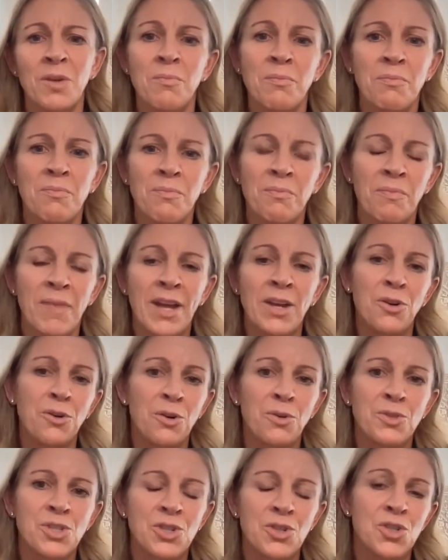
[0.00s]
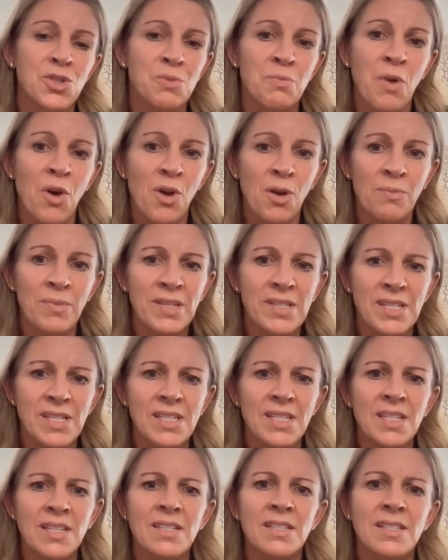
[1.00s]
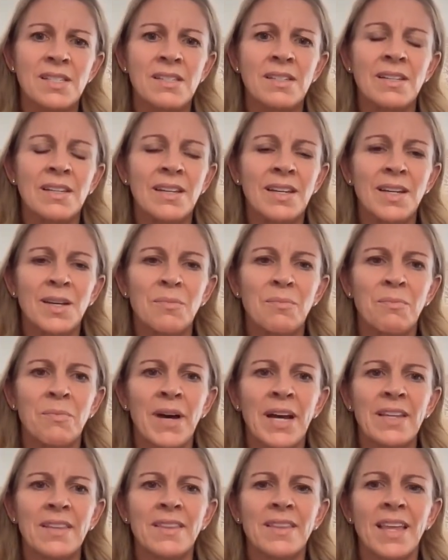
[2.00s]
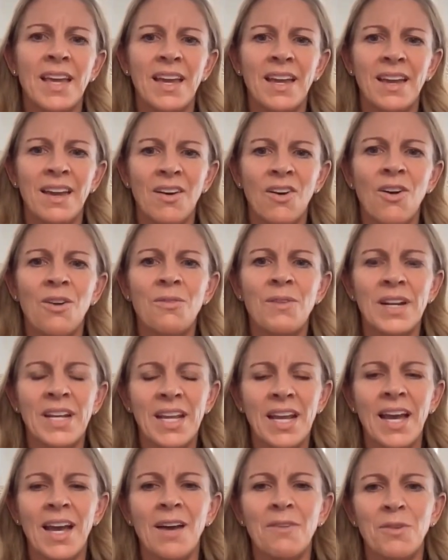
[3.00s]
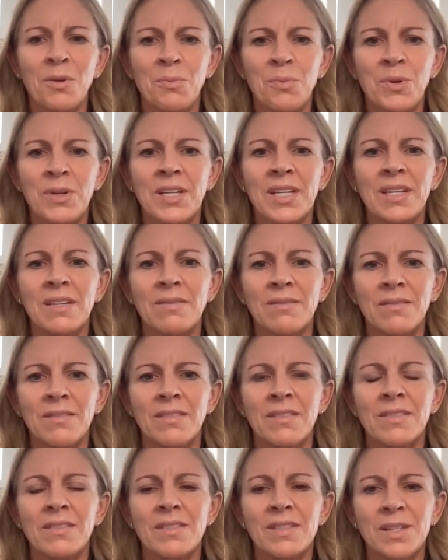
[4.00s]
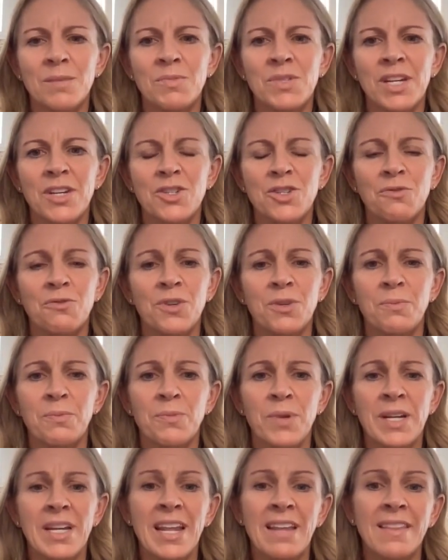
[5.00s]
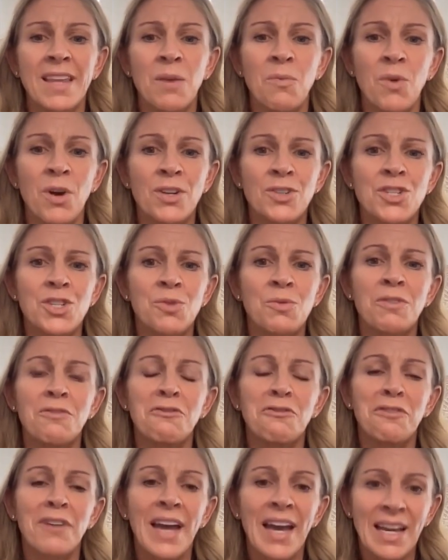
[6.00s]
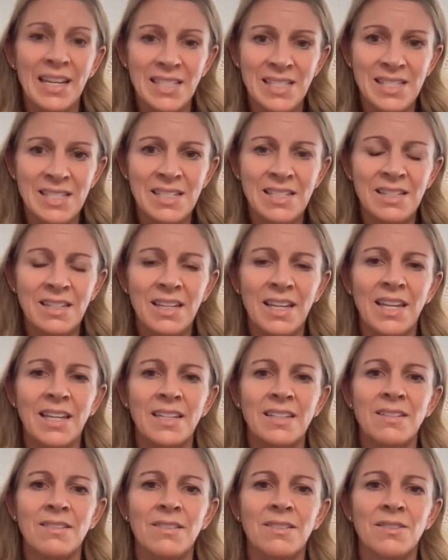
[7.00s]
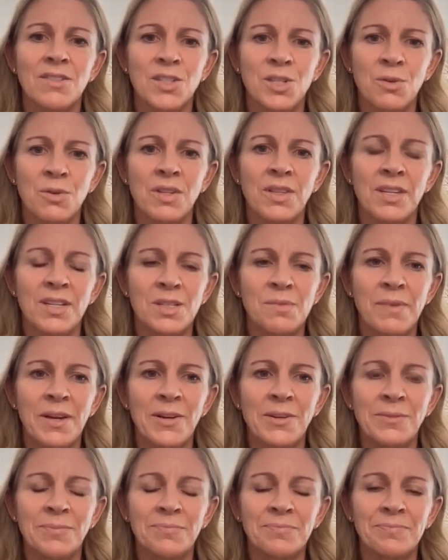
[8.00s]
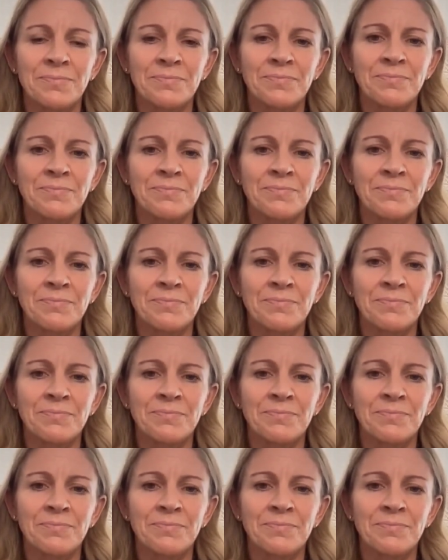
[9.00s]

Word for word: they're micro to small businesses, mm-hmm. but they already have a pretty substantial footprint and they want to invest in doing things better.